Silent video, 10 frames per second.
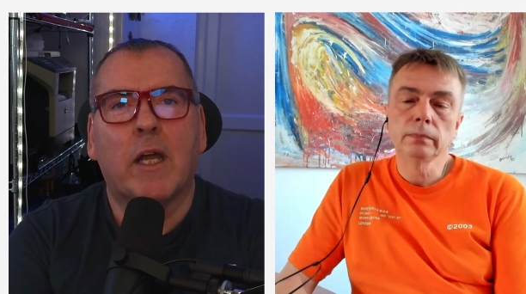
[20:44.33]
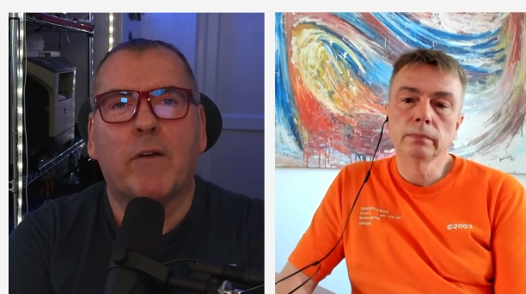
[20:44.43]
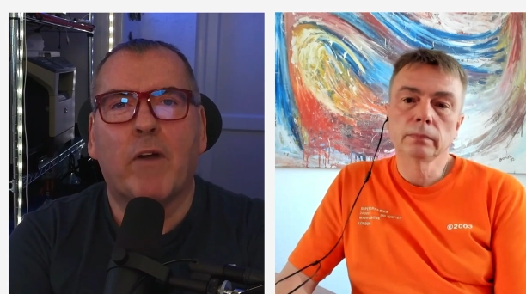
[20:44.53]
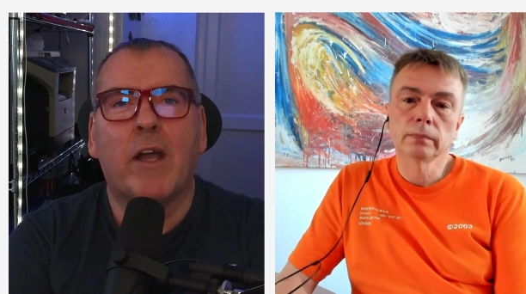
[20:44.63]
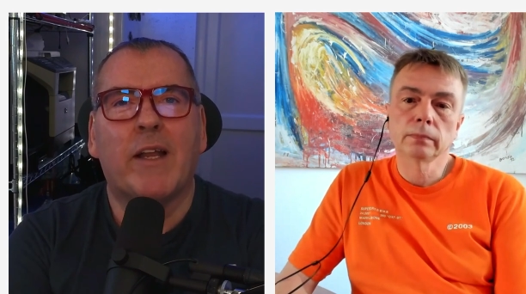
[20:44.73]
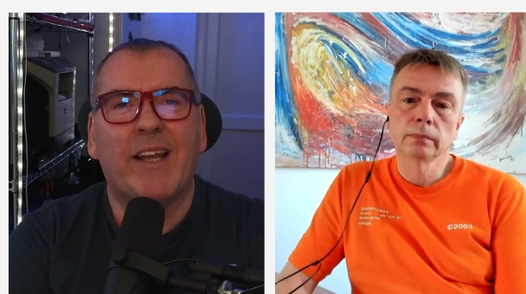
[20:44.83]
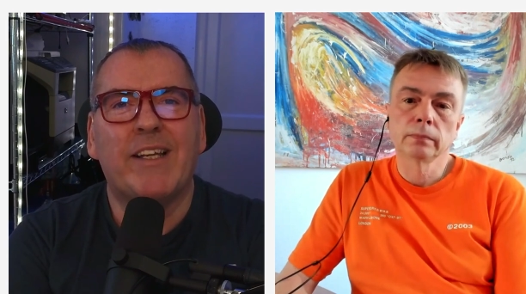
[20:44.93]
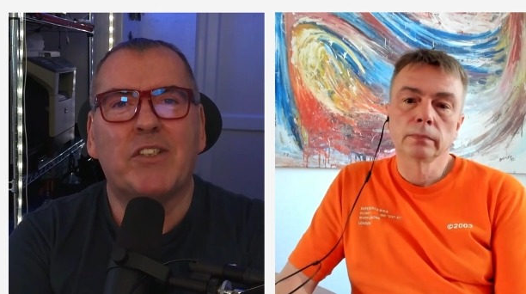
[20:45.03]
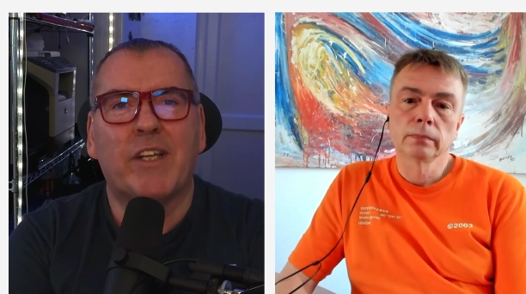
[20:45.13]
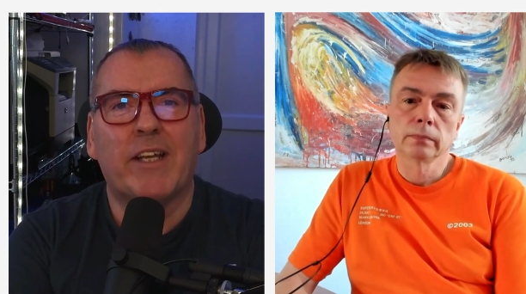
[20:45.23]
Speaker 1: kind of at a
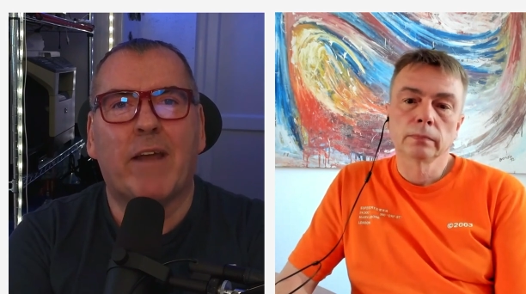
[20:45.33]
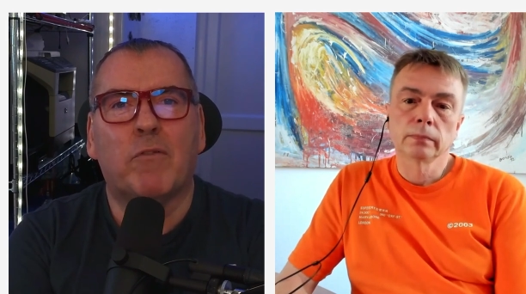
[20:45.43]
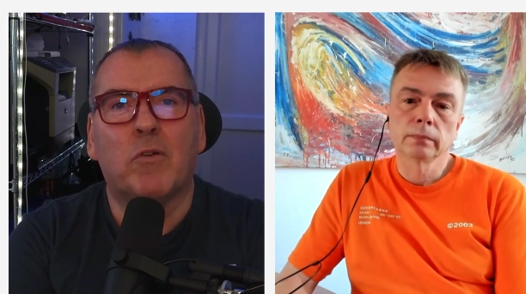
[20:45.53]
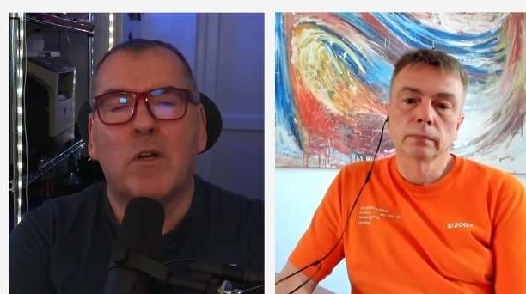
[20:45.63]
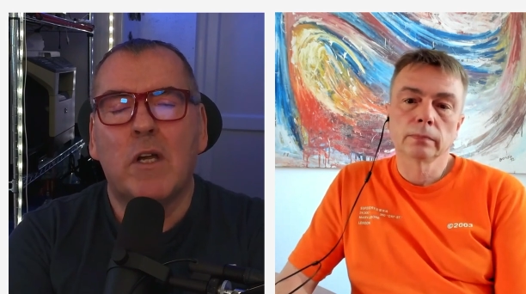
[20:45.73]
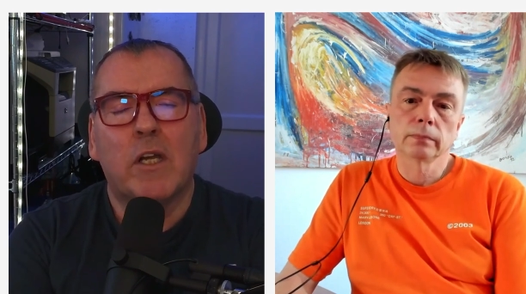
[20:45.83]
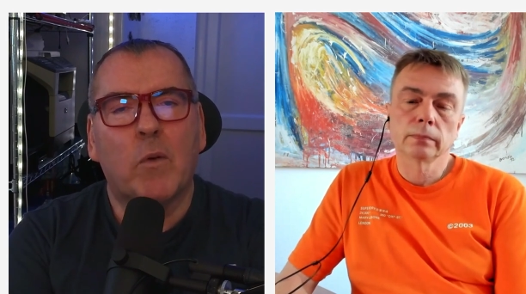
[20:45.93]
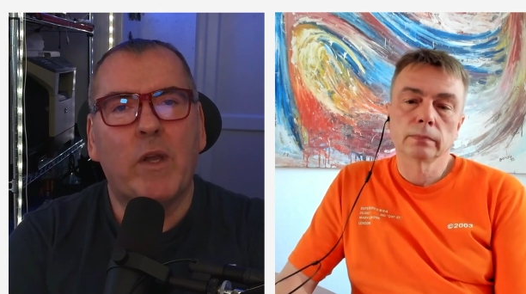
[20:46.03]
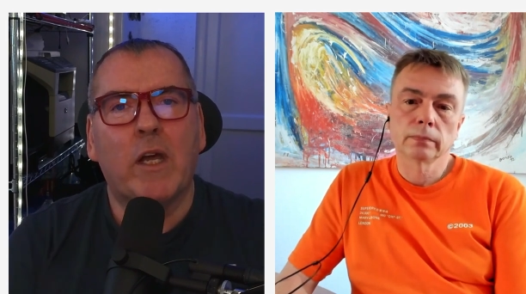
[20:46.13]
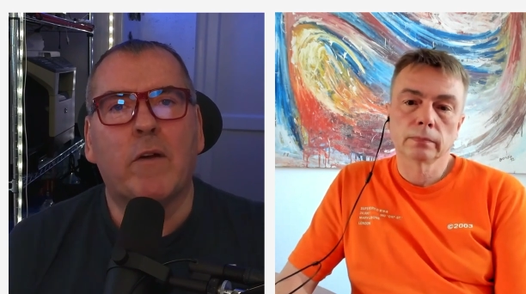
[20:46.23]
holistic level. Mm.
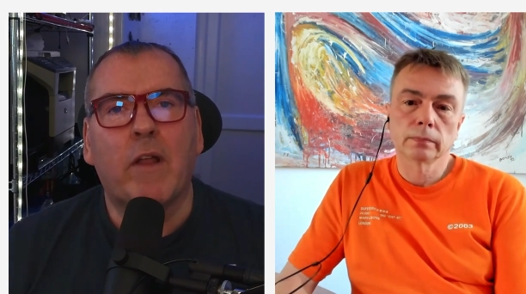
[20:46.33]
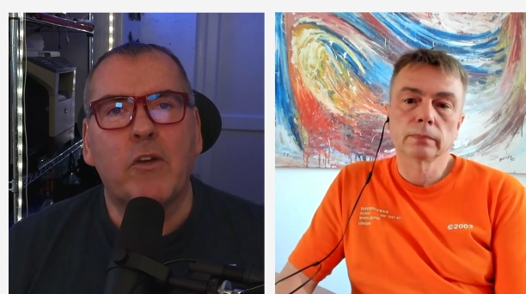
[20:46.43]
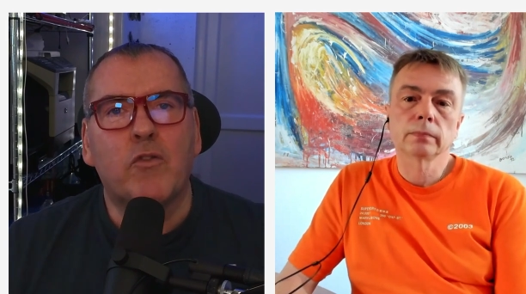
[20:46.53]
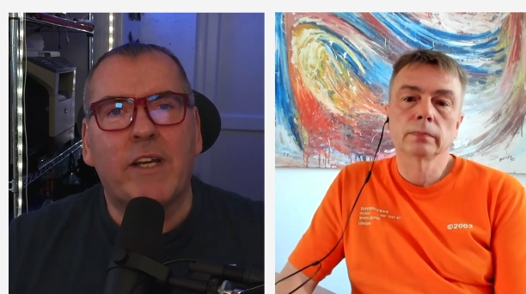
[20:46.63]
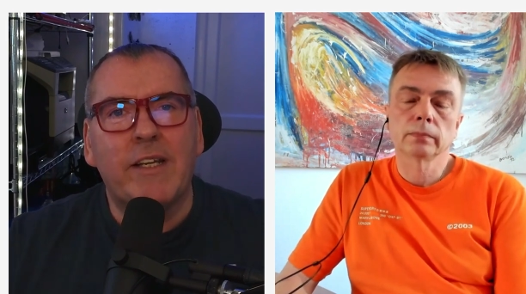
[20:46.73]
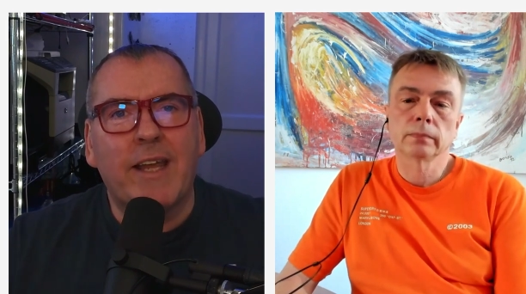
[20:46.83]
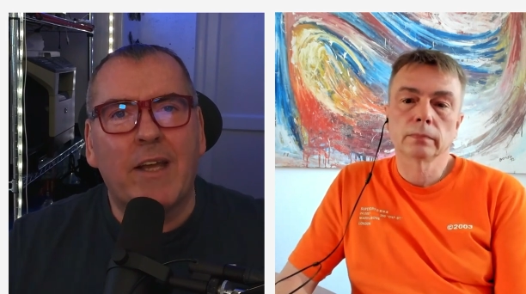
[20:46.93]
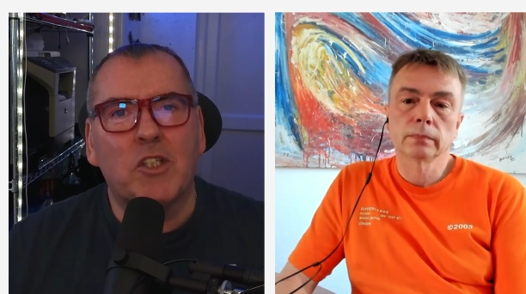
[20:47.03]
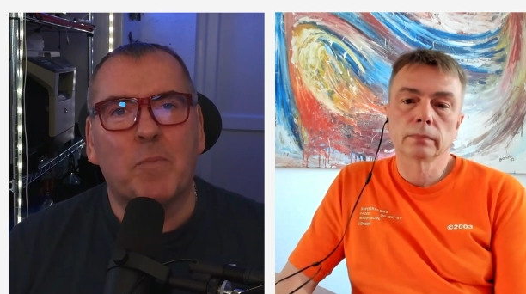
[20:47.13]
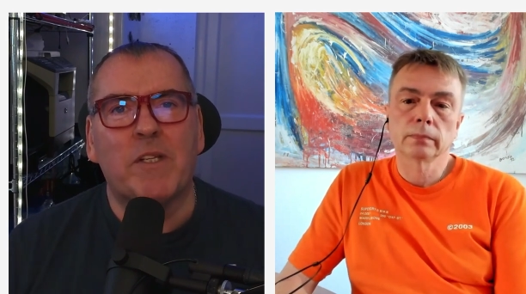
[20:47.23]
Can we kind of like drill it
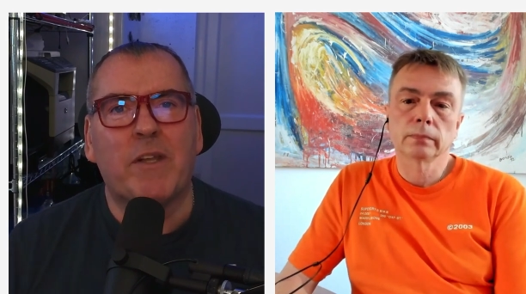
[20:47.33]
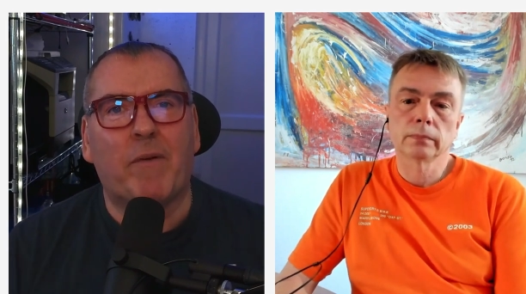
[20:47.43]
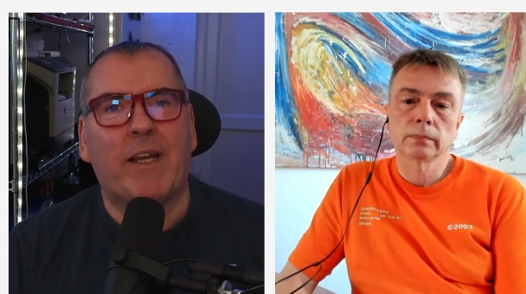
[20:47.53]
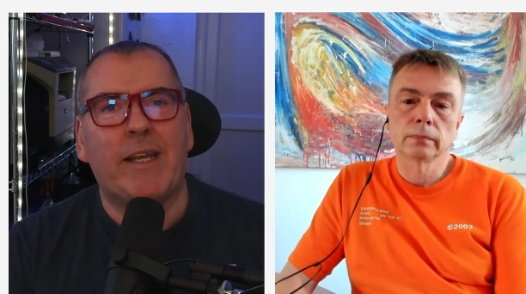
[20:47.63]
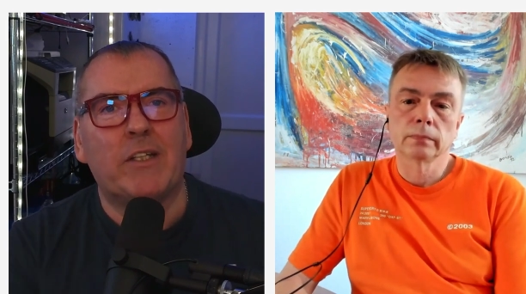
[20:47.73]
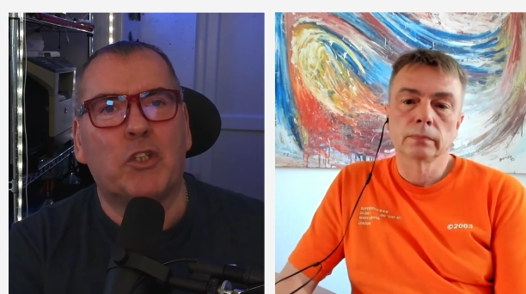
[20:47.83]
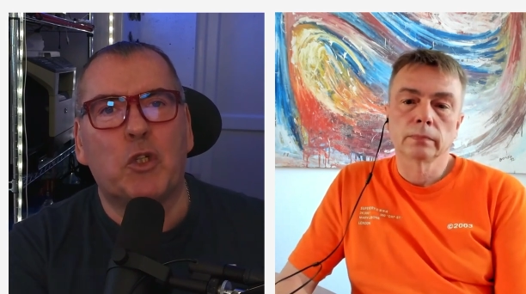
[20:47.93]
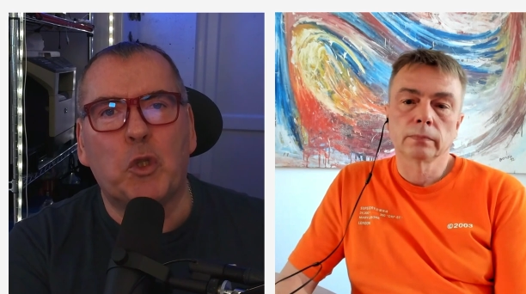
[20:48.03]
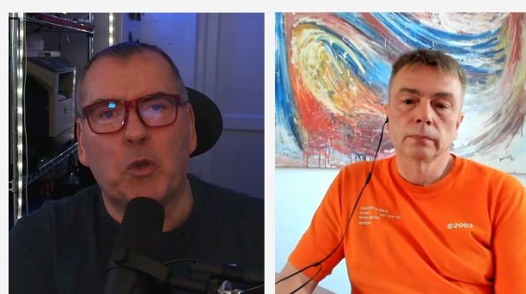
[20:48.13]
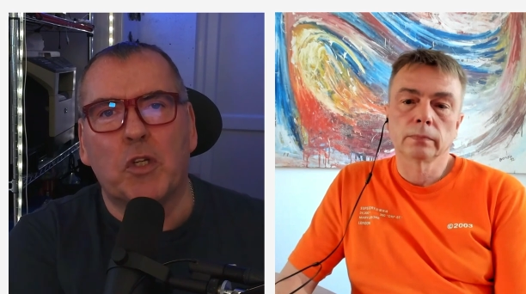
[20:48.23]
down specifically into
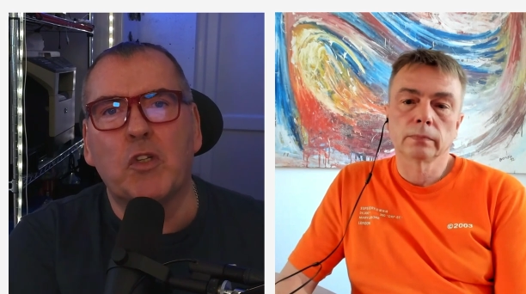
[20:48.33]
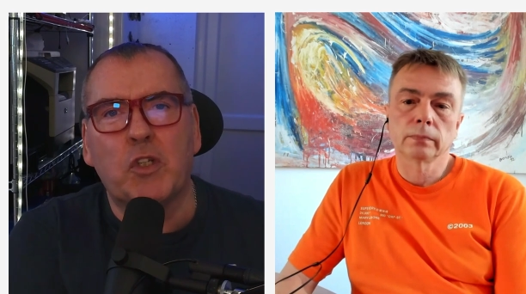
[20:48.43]
Duda?